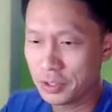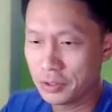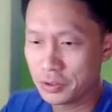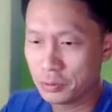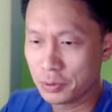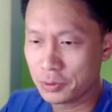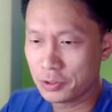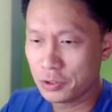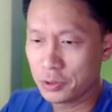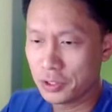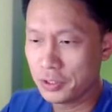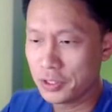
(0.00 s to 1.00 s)
So what I'm going to do
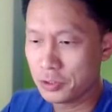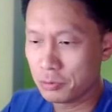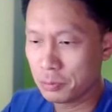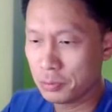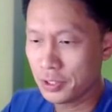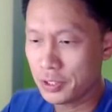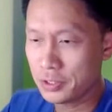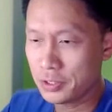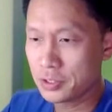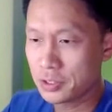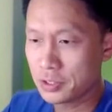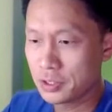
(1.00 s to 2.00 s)
here is
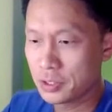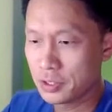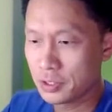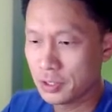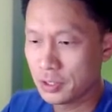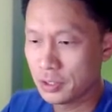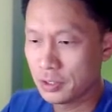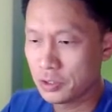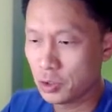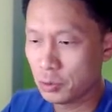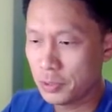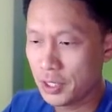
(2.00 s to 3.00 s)
replace this
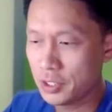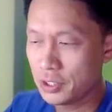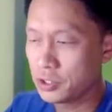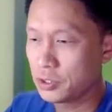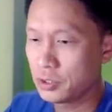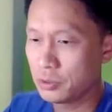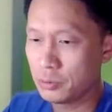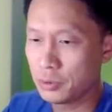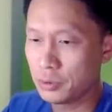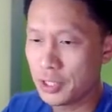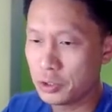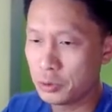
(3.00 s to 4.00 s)
home page with
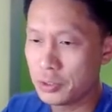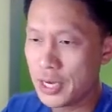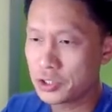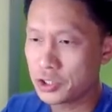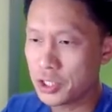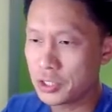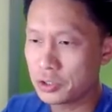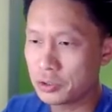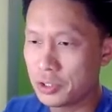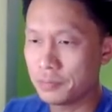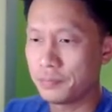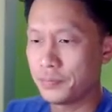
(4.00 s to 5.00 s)
the new Dash Chat
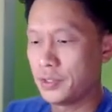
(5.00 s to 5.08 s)
screen.